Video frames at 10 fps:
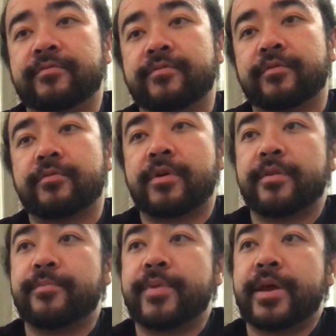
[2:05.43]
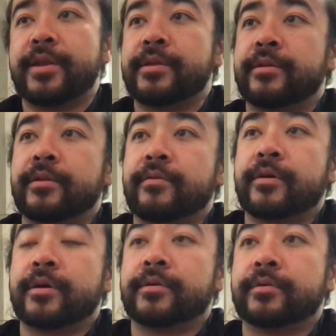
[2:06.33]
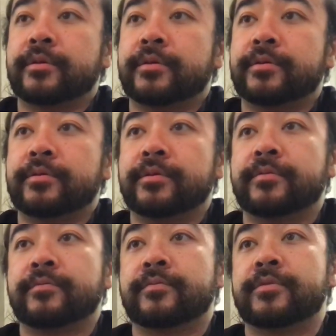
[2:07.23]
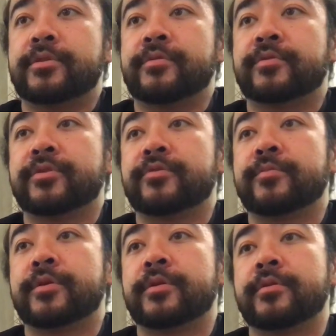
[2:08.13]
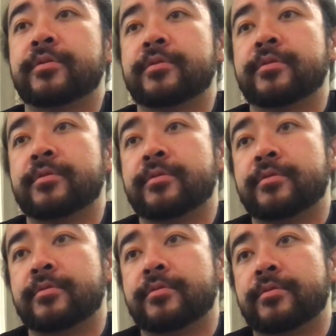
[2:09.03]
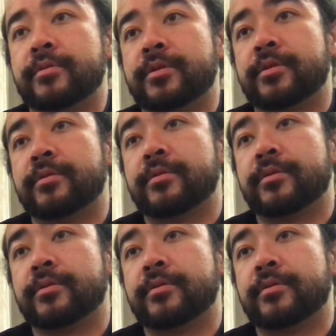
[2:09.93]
for quite a bit, on the YouTube. And